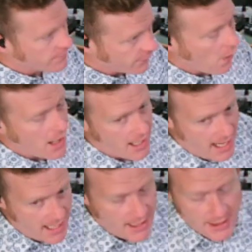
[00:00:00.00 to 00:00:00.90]
on
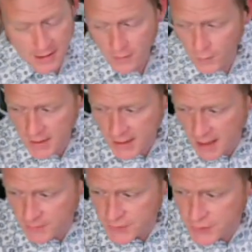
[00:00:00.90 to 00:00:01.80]
Friday when it
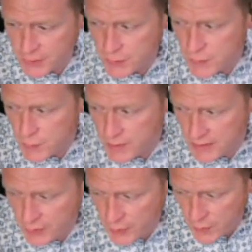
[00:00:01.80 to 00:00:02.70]
comes to
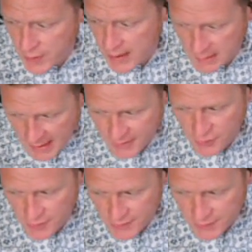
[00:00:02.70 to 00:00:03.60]
Illinois
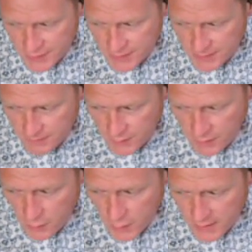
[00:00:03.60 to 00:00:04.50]
elections?
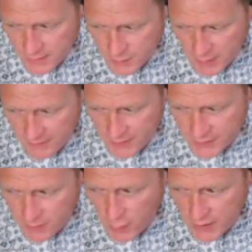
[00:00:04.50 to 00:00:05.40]
Good morning,
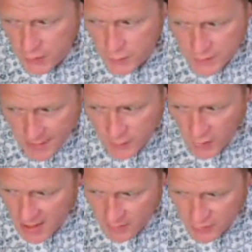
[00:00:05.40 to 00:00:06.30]
Springfield's Morning News. I'm
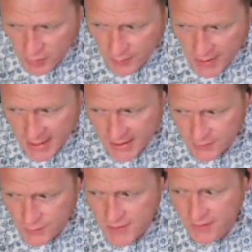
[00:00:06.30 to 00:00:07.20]
Greg Bishop on
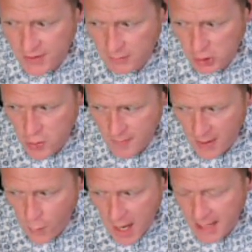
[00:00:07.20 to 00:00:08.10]
92.7
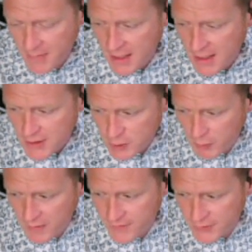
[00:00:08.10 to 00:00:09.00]
WMAY.
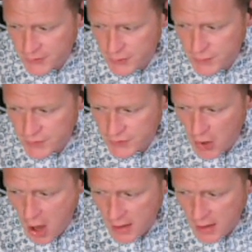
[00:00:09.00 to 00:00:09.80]
Springfield's News and